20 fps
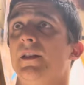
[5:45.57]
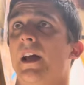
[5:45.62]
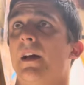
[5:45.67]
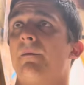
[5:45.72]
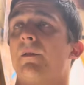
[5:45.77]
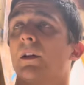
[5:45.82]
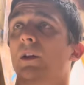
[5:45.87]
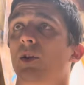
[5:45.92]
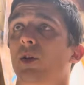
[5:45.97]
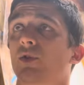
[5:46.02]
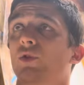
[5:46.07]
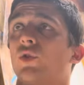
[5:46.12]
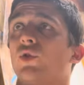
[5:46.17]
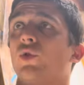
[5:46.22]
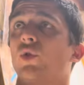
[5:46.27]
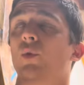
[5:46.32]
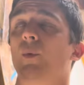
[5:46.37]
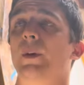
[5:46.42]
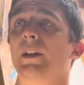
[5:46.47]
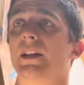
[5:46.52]
have a lot to
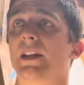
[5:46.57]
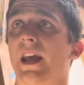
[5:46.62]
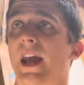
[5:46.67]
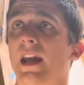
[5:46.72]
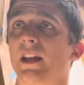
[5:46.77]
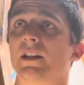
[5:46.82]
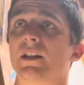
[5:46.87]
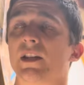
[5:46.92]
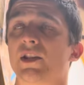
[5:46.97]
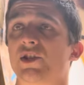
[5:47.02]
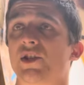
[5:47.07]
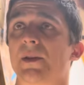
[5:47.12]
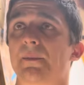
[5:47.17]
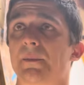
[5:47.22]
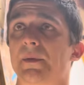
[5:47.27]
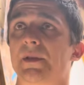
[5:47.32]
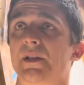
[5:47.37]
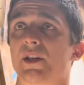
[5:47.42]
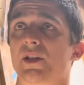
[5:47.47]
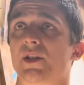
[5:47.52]
do in the ATG
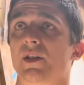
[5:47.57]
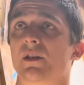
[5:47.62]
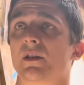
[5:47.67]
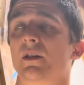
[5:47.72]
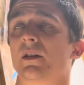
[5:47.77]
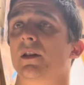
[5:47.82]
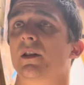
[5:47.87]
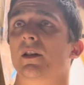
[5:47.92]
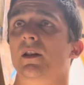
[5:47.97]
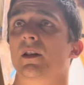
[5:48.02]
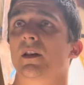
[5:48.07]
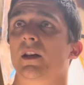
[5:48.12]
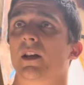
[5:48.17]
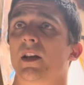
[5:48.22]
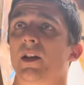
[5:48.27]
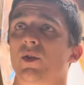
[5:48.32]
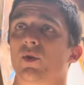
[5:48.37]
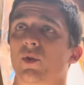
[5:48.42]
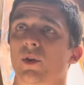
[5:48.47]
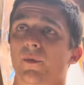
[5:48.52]
position
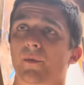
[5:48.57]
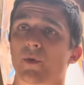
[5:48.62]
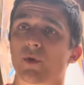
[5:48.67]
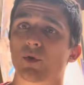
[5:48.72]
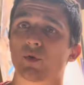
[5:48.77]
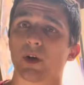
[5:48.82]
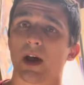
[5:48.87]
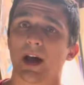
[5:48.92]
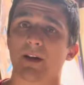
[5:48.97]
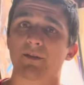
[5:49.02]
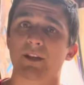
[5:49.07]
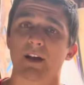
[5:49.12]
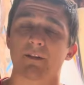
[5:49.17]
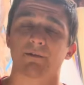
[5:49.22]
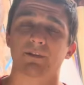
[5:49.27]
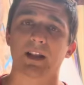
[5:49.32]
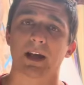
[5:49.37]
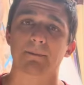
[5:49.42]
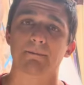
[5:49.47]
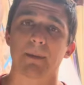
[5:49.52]
in order for you to have that
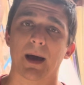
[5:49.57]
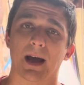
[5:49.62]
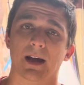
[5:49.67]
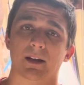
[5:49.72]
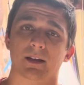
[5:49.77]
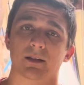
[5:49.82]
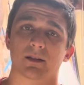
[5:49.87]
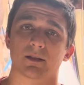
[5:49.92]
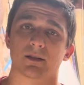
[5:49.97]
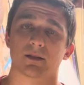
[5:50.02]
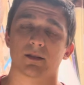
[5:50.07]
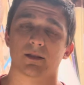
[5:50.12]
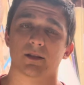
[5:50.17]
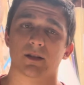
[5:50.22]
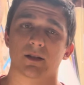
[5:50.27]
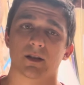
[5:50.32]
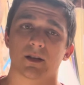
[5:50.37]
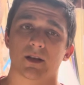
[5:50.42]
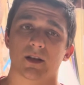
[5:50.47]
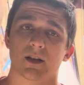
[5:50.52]
flat back.
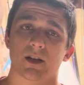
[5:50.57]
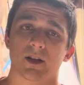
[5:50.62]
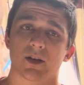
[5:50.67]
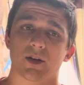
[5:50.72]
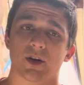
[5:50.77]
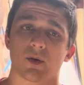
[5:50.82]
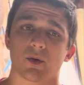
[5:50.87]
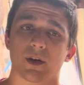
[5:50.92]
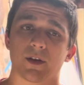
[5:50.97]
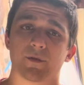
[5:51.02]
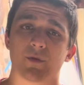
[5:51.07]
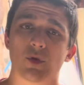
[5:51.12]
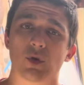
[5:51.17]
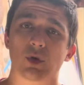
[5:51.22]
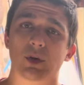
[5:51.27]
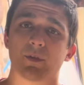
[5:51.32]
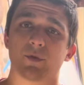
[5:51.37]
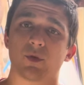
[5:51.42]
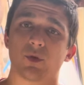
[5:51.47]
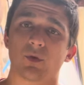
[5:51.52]
You know, if you
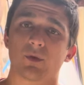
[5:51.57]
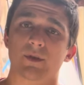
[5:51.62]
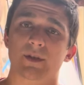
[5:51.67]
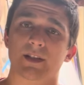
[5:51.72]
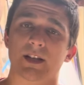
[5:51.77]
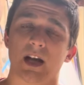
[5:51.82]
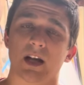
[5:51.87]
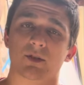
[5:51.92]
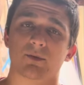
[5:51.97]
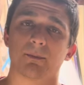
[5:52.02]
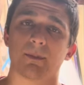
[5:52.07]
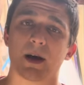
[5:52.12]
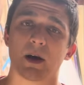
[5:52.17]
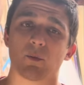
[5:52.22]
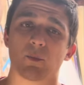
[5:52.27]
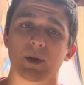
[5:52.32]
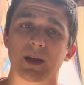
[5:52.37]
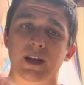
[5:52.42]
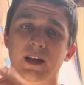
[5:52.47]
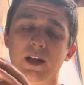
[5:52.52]
if you start to
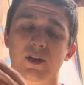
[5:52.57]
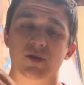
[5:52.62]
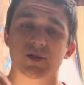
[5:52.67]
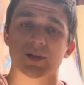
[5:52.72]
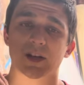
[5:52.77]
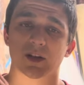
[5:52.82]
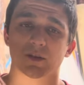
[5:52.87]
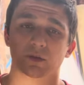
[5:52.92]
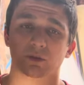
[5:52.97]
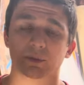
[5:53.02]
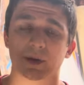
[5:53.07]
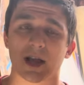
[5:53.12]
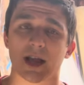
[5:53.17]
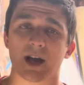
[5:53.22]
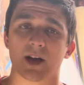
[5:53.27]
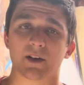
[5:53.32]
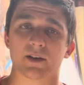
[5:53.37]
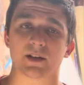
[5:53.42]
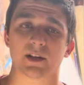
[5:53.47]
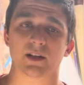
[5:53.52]
butt wink and you start to
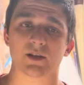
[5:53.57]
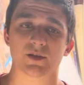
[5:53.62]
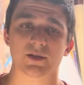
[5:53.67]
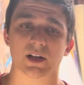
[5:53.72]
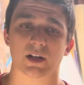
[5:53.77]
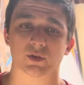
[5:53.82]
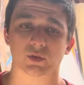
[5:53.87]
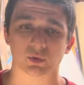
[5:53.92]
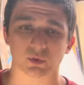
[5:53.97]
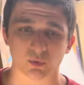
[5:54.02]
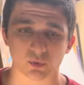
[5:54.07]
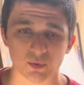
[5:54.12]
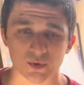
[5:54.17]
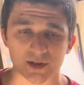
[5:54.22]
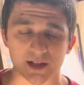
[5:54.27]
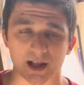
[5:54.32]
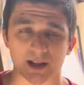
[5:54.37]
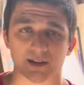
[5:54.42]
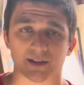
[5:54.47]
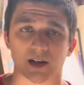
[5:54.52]
round and you start to lose
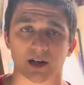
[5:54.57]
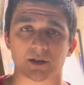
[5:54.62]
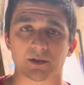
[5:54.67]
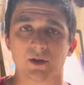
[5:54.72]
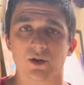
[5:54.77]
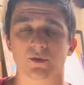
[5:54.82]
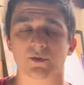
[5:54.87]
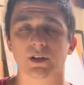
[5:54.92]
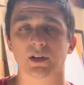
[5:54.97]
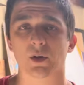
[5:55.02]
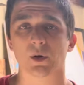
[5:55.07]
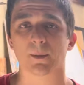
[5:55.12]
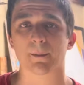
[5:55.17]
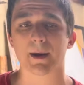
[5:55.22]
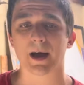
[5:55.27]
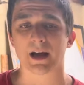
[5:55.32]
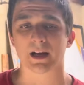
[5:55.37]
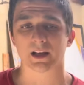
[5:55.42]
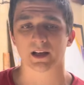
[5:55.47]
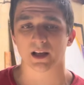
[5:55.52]
the integrity of the lower
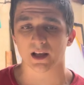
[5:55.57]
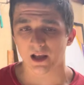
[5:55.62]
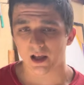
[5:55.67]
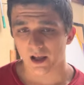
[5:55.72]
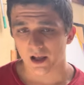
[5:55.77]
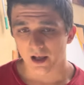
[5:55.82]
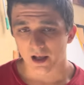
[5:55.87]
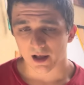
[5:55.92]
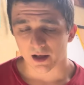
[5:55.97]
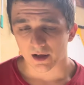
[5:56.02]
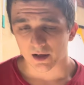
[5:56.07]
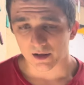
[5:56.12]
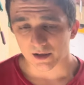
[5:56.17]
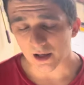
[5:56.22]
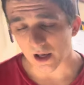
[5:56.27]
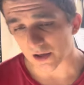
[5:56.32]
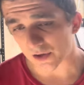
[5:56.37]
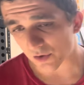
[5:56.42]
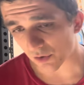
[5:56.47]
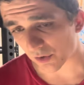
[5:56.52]
back,
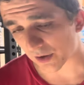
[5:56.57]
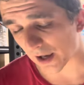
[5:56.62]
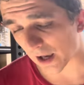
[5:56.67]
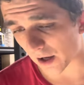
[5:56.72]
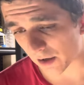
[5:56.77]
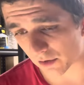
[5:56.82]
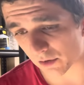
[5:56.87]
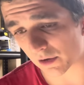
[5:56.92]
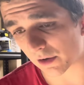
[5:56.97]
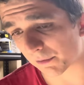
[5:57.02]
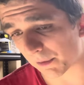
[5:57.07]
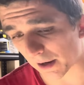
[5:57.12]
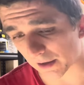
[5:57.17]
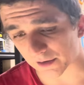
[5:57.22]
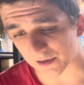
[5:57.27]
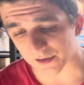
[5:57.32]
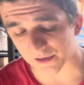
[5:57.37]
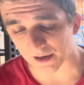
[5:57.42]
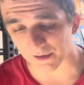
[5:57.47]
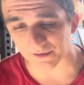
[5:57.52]
yes, okay, the
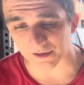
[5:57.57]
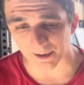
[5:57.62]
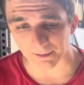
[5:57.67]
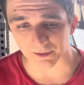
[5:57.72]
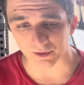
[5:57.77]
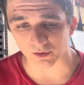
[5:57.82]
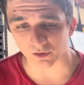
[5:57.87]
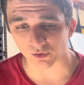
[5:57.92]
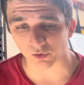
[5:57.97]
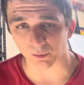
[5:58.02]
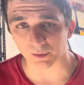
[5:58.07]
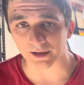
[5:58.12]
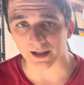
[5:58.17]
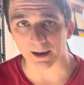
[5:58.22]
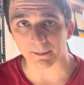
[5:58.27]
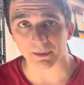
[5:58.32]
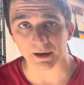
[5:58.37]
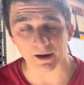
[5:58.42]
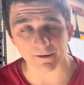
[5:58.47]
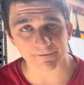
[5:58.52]
rectus have something to do with
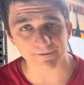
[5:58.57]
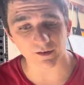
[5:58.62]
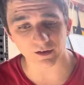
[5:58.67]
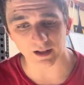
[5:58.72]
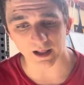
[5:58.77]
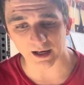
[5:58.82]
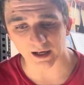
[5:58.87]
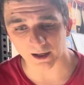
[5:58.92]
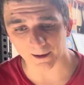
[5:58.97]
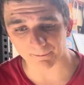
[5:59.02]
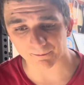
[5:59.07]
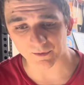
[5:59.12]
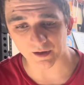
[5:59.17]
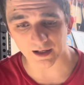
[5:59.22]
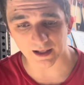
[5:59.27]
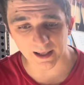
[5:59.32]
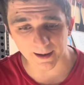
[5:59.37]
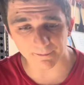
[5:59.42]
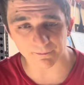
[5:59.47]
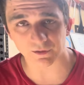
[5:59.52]
that, but I feel like the
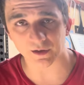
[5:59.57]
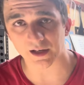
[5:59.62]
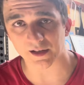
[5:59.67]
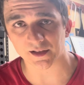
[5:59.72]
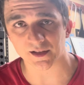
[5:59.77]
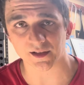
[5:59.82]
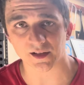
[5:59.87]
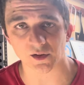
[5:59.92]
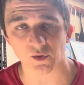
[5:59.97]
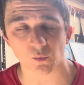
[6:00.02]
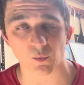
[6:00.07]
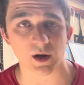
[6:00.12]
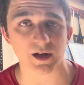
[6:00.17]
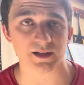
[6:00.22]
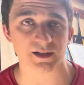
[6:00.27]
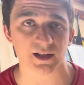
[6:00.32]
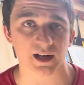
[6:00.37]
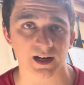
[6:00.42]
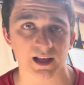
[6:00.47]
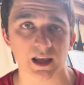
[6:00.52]
hip flexors are the
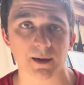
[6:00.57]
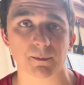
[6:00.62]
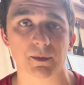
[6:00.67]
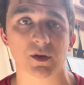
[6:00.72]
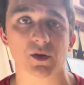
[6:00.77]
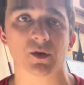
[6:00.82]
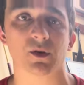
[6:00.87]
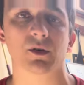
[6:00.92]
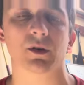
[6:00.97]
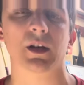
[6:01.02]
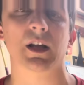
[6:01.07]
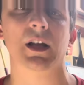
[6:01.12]
ones that are keeping your